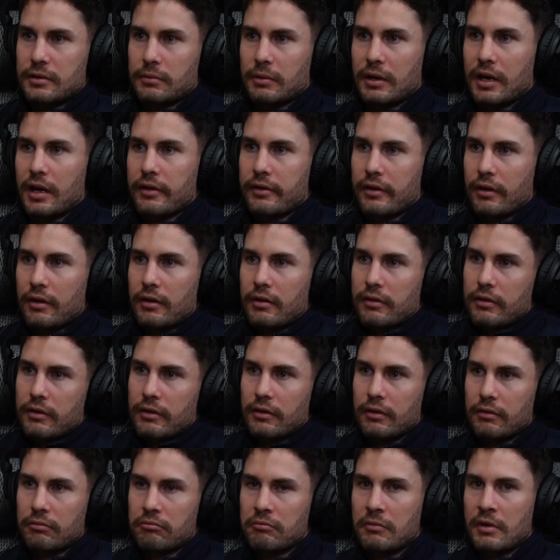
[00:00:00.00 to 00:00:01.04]
you are though,
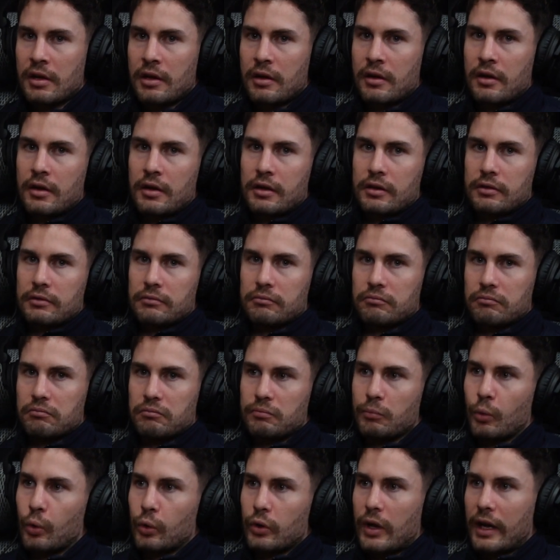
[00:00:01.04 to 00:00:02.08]
the
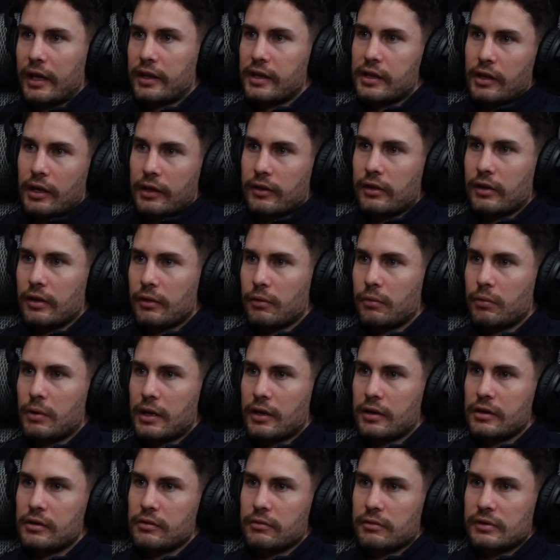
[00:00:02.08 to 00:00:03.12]
more likely like the
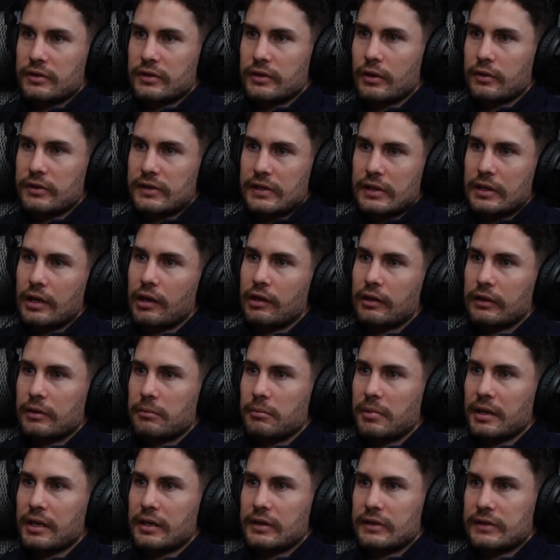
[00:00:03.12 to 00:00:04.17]
quicker your results are going to
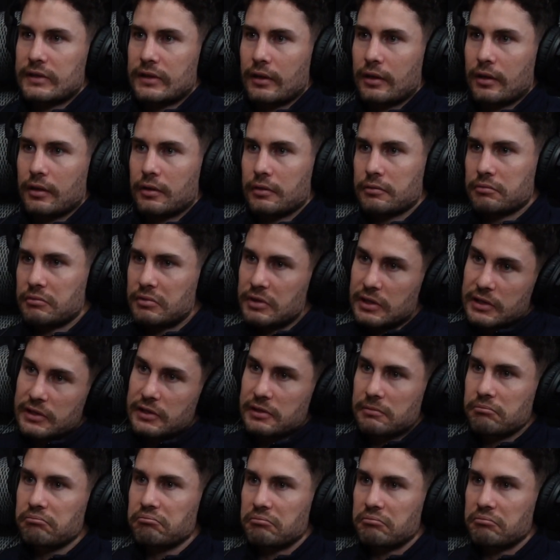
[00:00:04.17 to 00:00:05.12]
be. So just